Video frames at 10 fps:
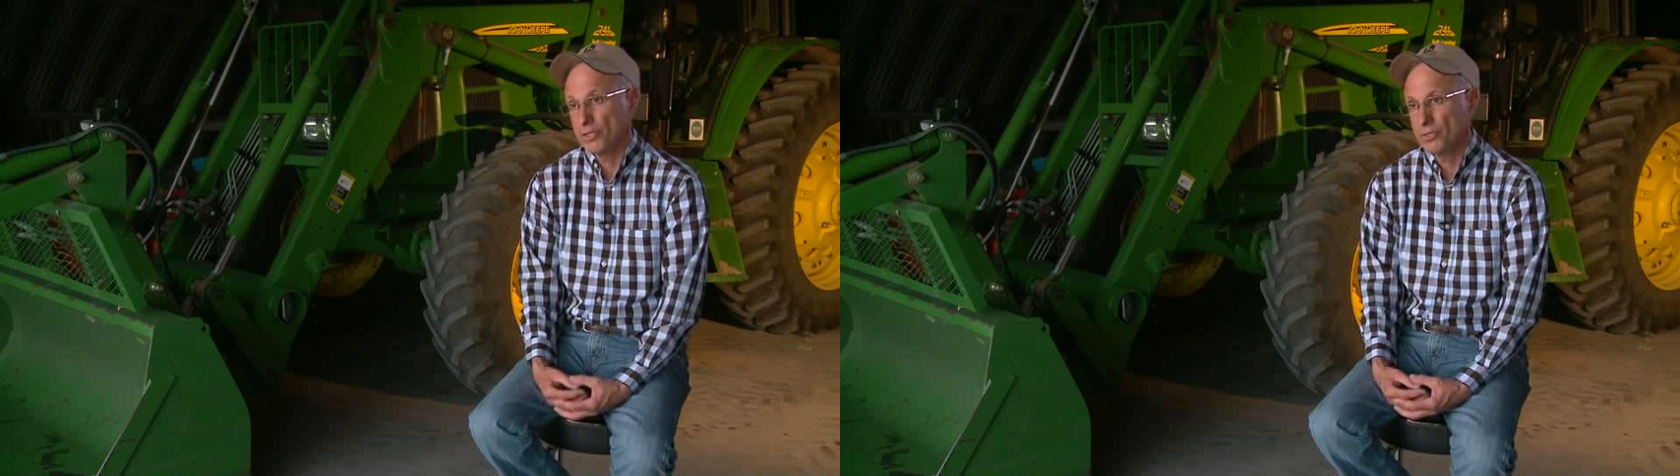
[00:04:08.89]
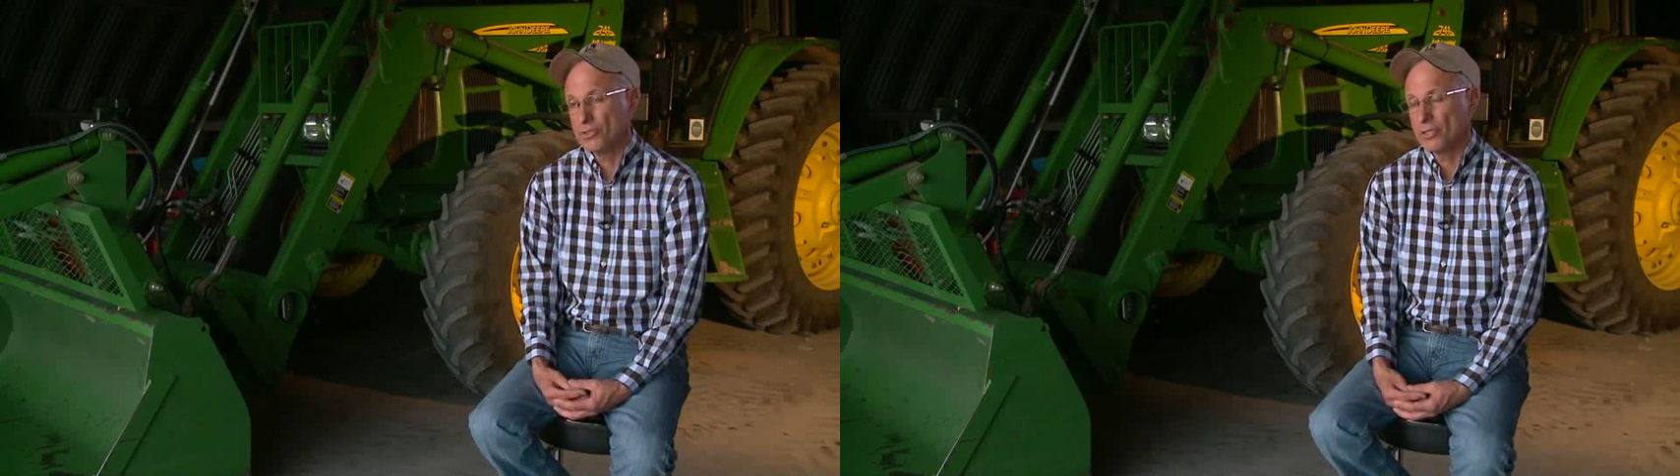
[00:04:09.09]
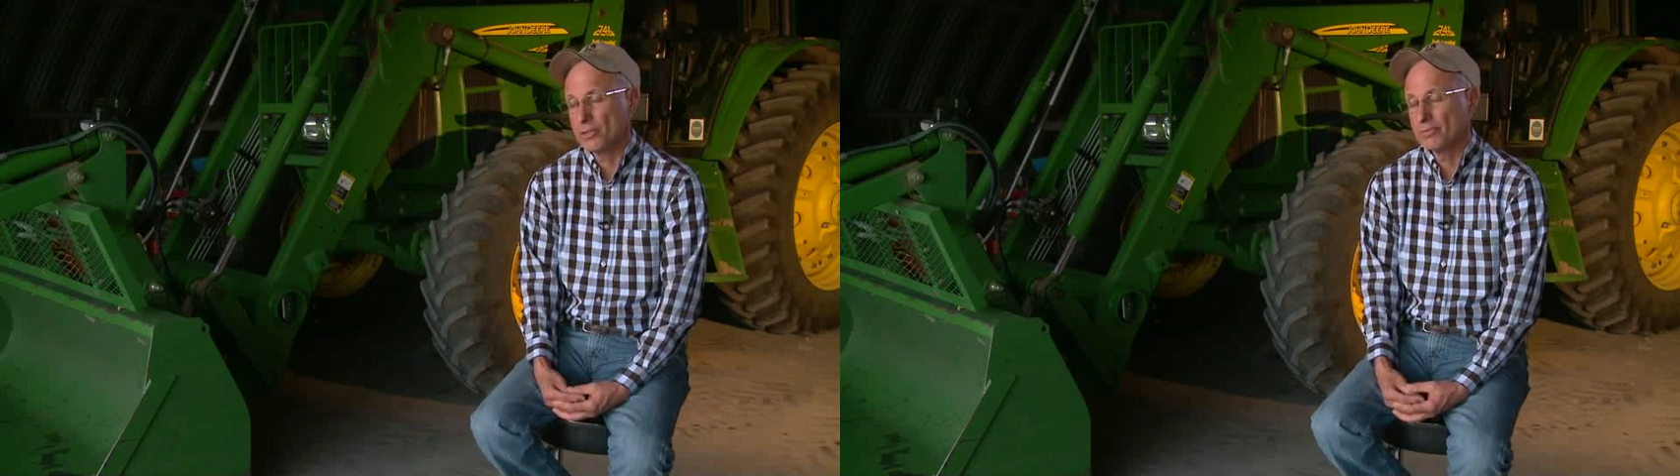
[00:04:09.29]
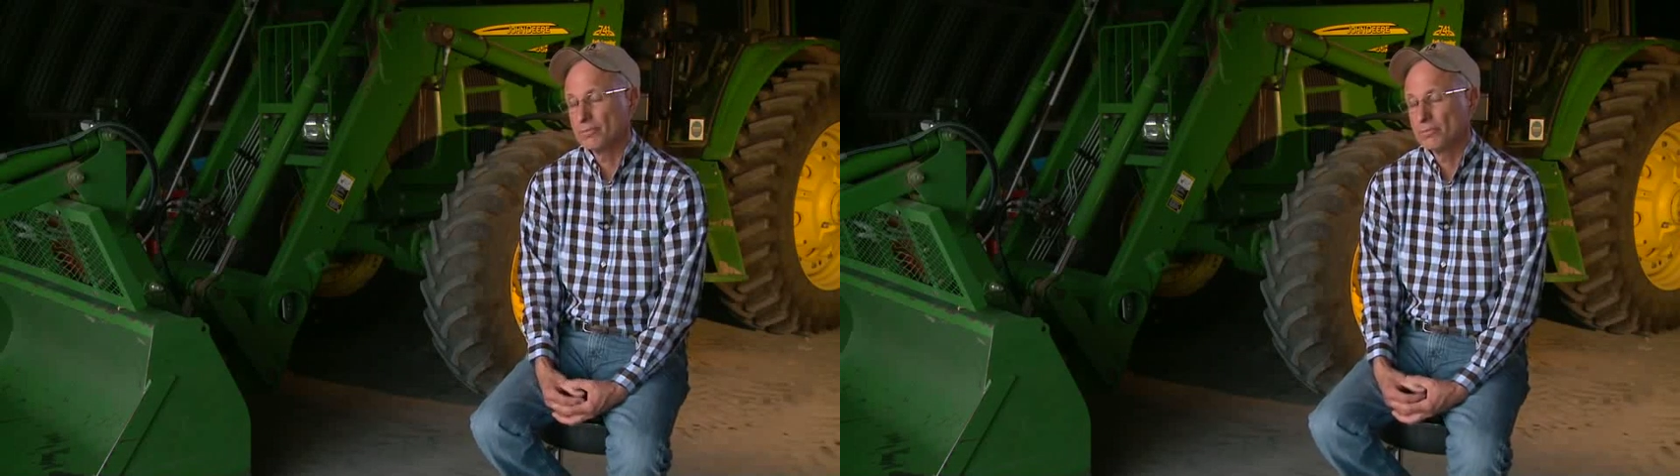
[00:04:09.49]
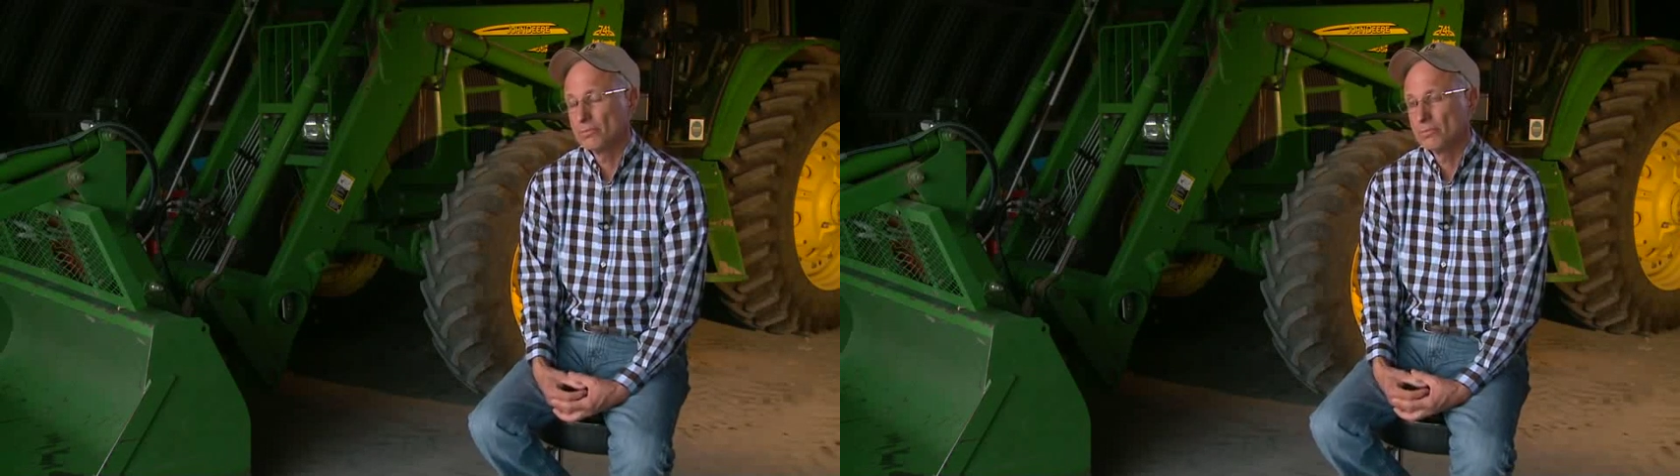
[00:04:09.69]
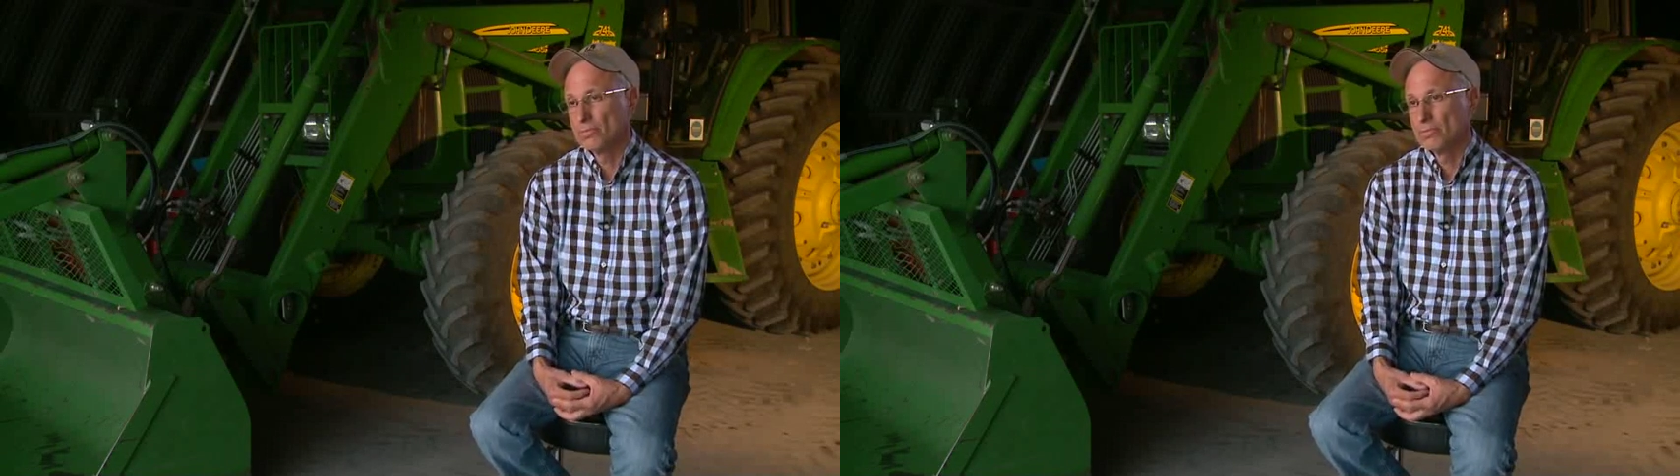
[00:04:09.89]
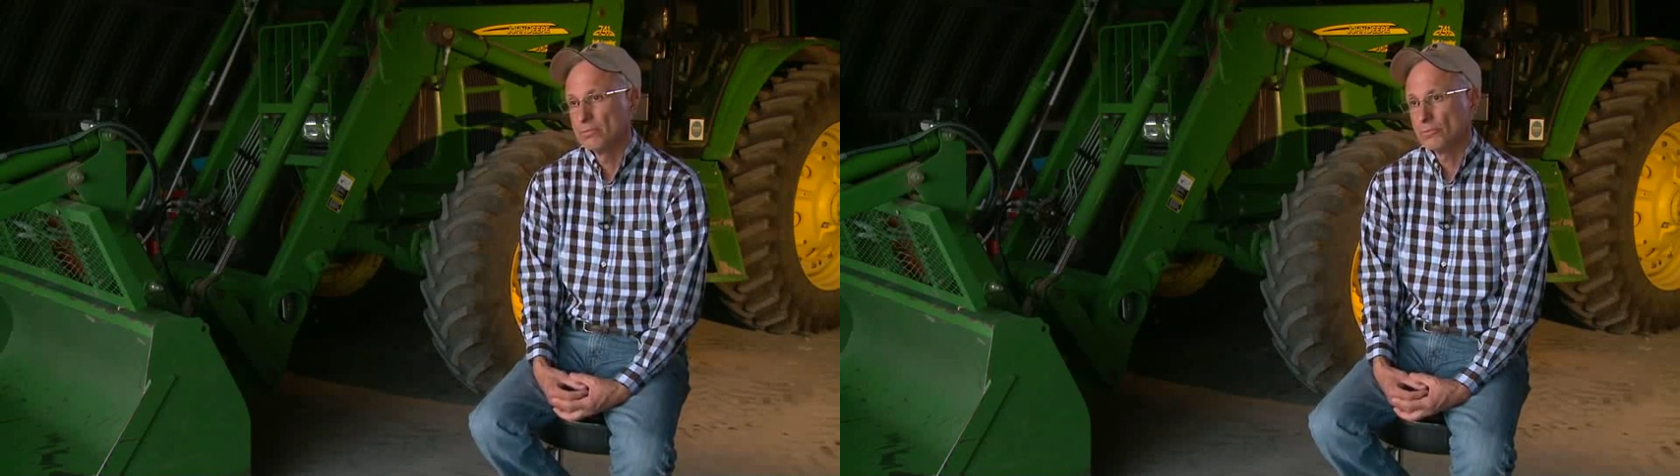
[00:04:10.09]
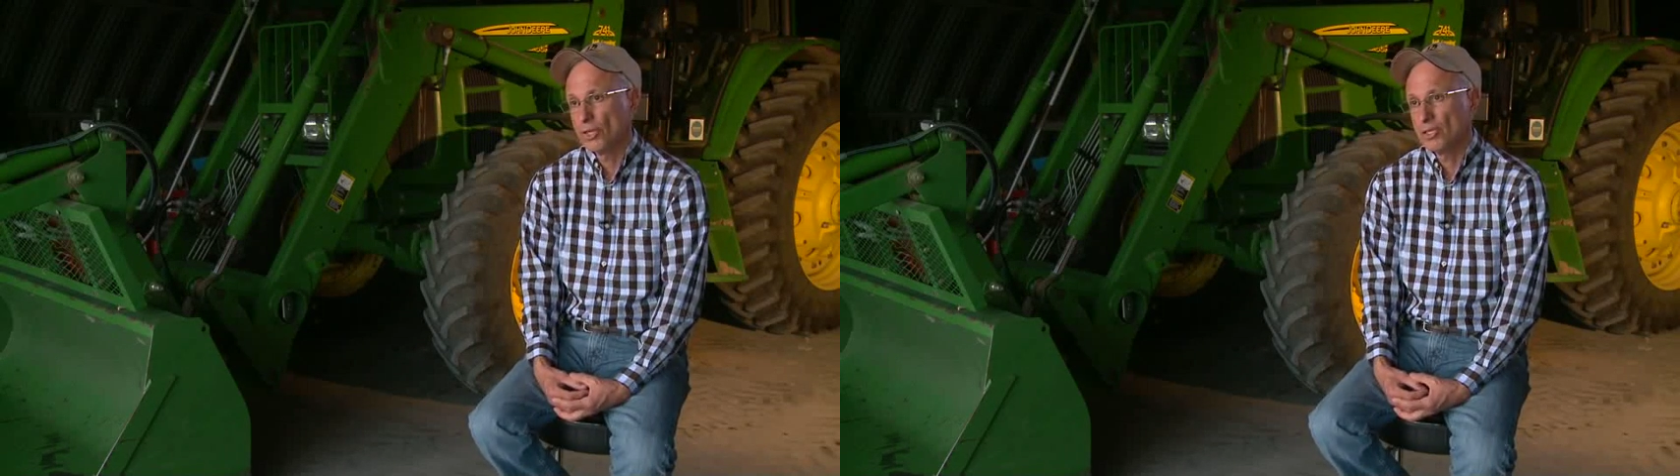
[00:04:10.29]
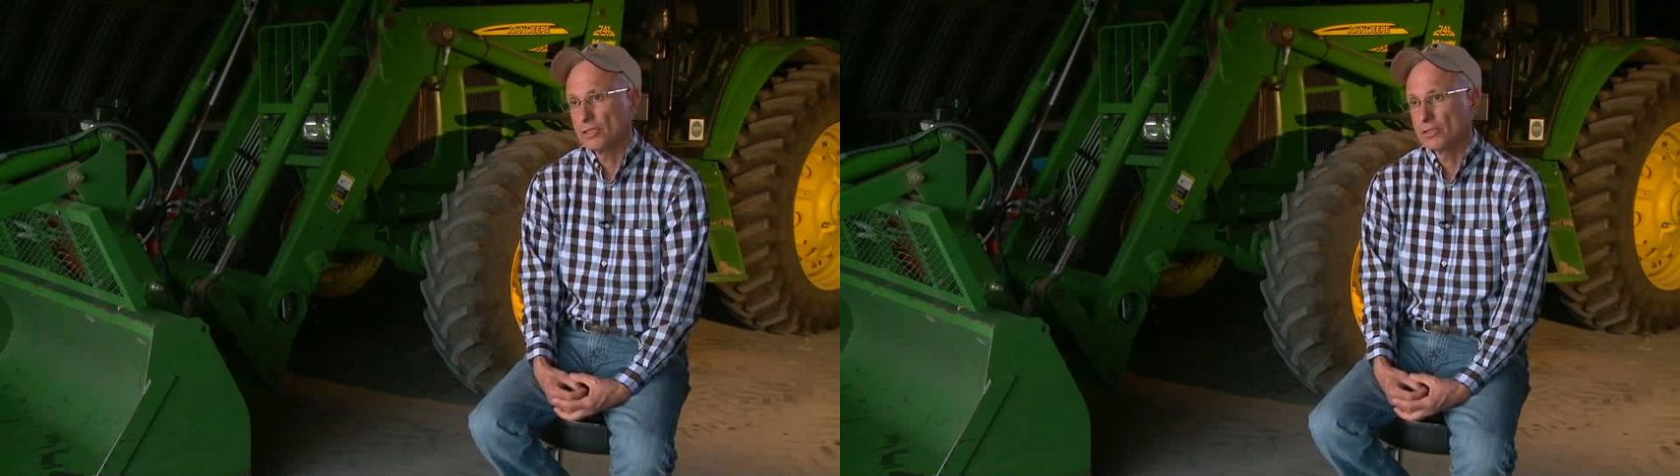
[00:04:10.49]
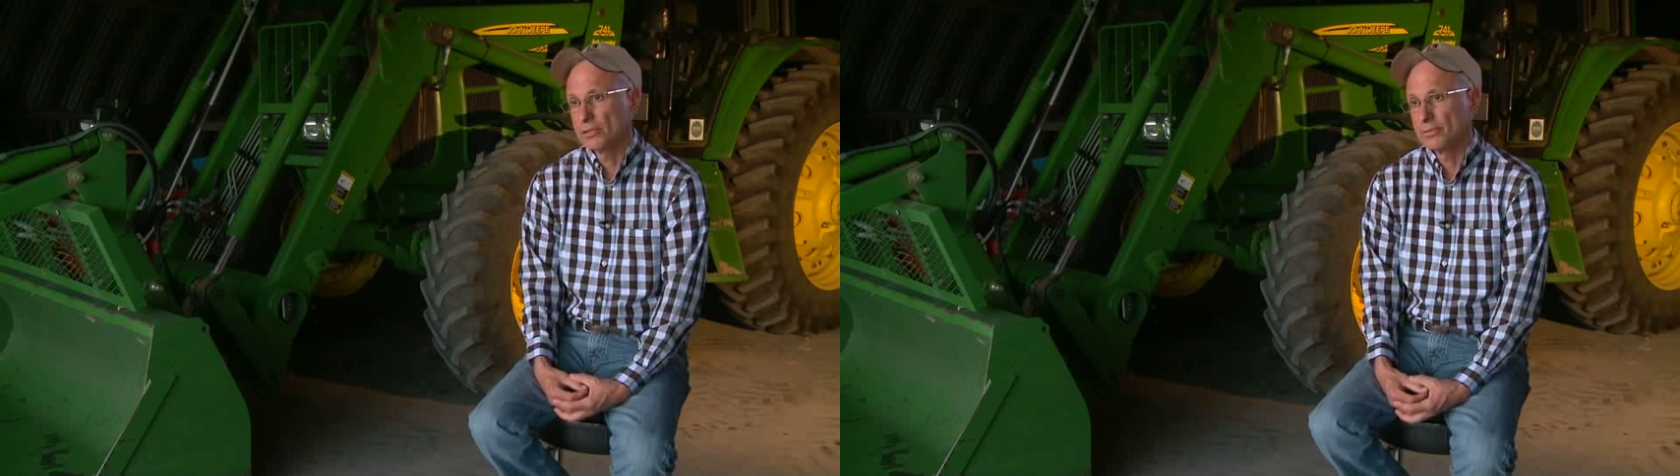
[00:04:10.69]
use our products.